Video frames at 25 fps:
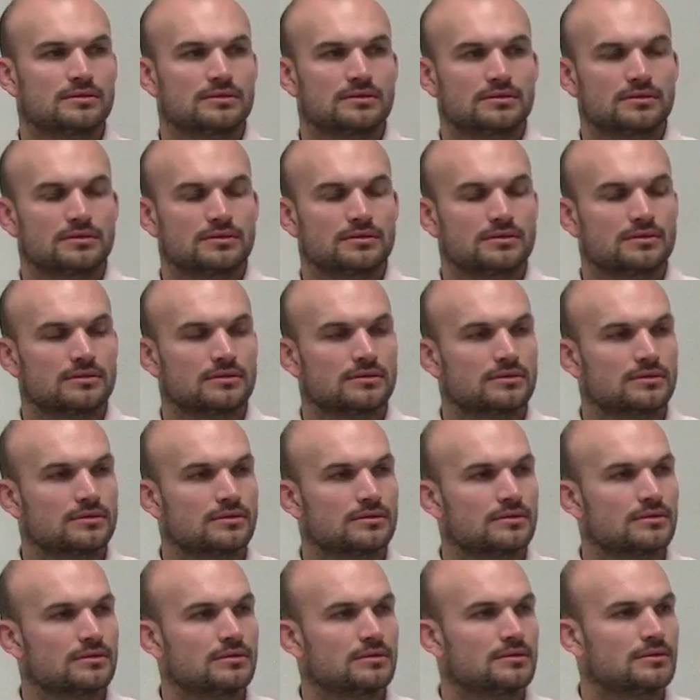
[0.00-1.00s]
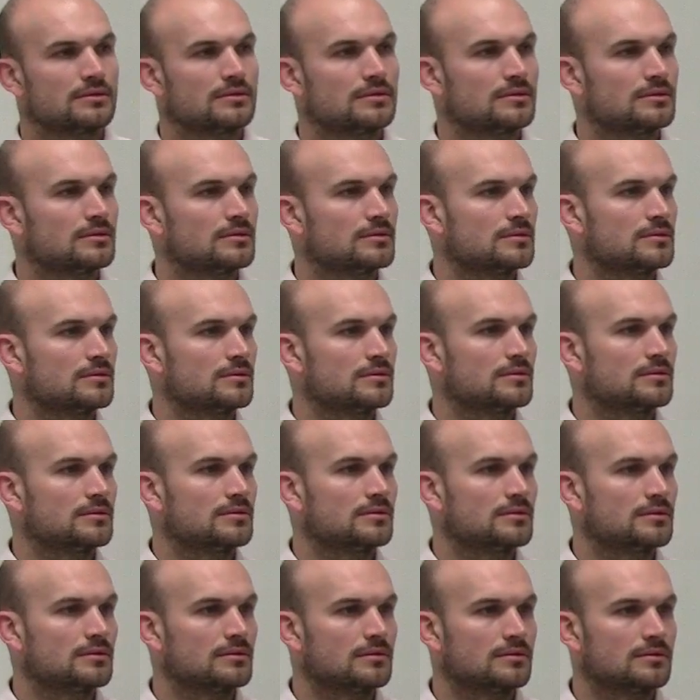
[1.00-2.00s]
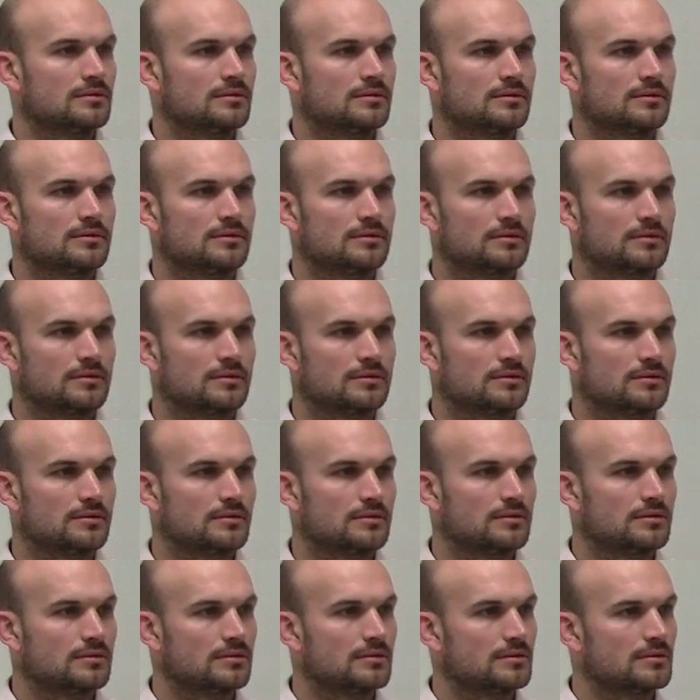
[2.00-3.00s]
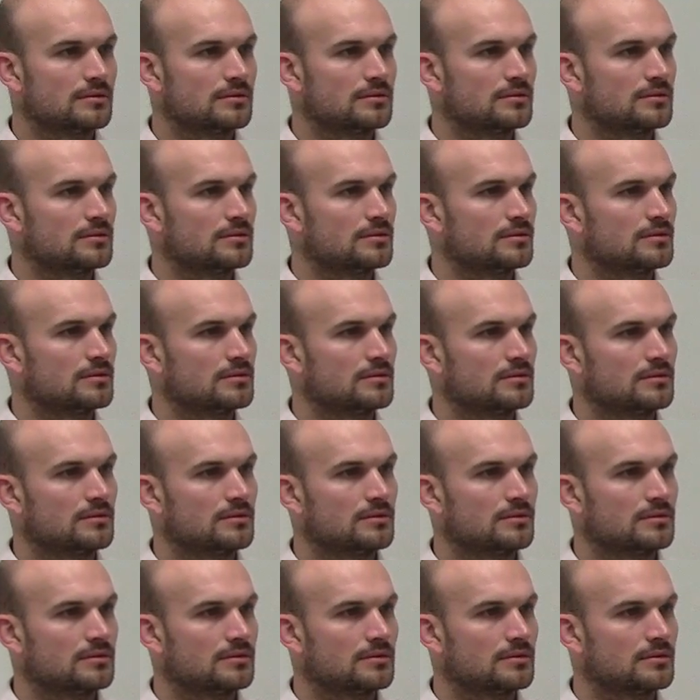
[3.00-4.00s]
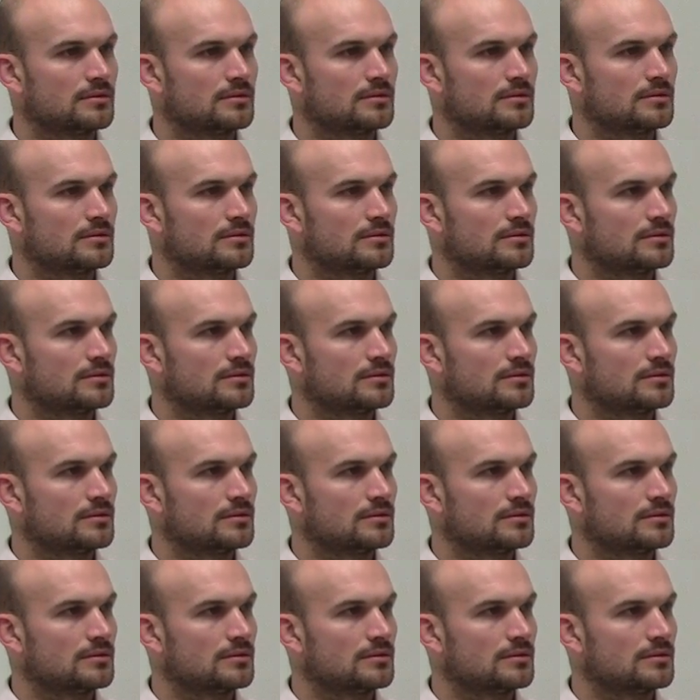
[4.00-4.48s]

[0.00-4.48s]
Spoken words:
No one is speaking in this clip.